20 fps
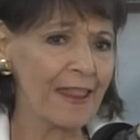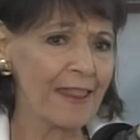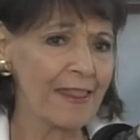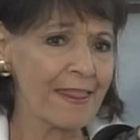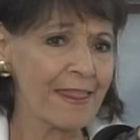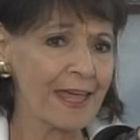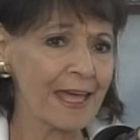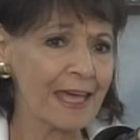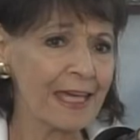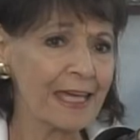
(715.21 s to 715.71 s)

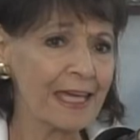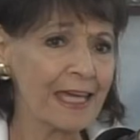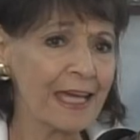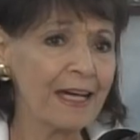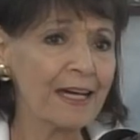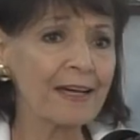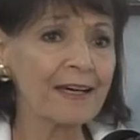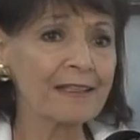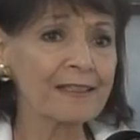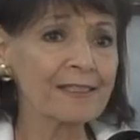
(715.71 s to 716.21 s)
They
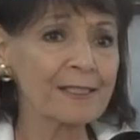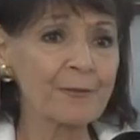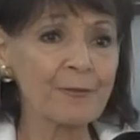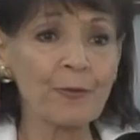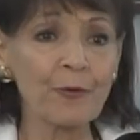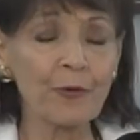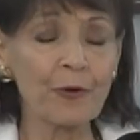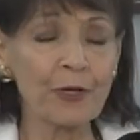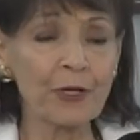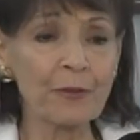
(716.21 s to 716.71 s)

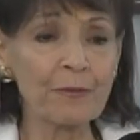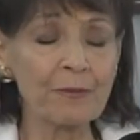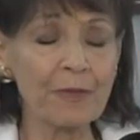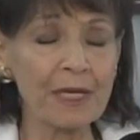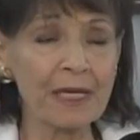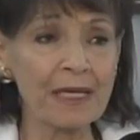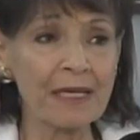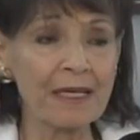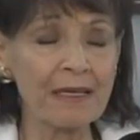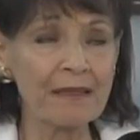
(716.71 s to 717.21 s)
supported
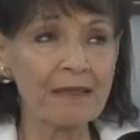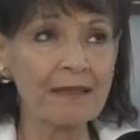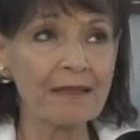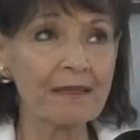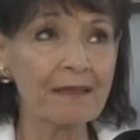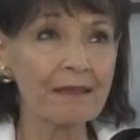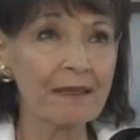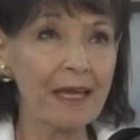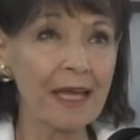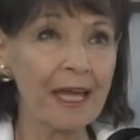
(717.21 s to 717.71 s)
me
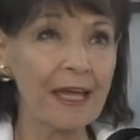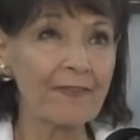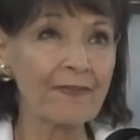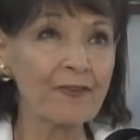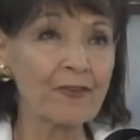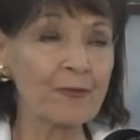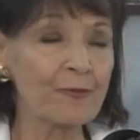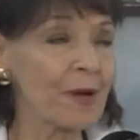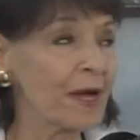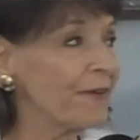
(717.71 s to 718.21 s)

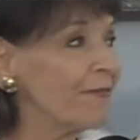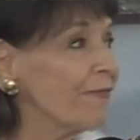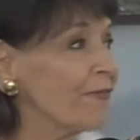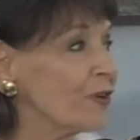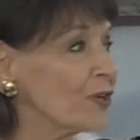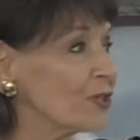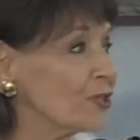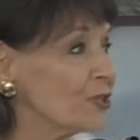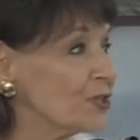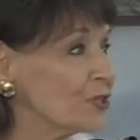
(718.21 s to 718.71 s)
after my
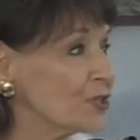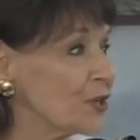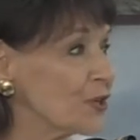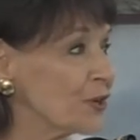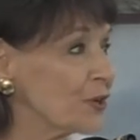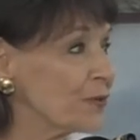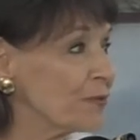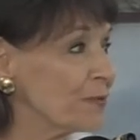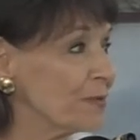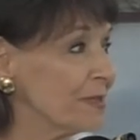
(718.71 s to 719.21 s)
first
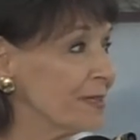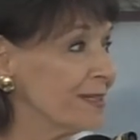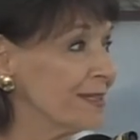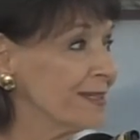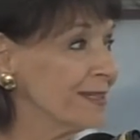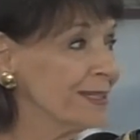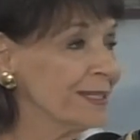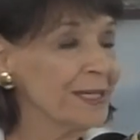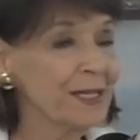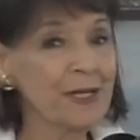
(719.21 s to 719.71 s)
term
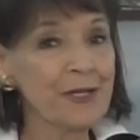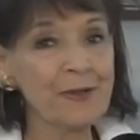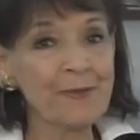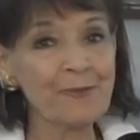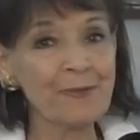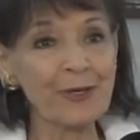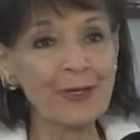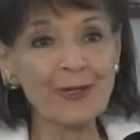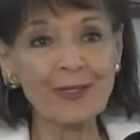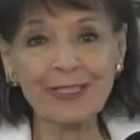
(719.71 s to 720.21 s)

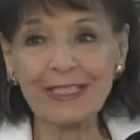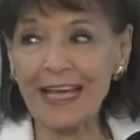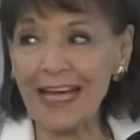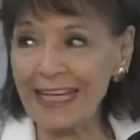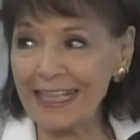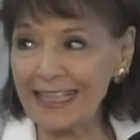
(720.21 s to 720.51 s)
because I had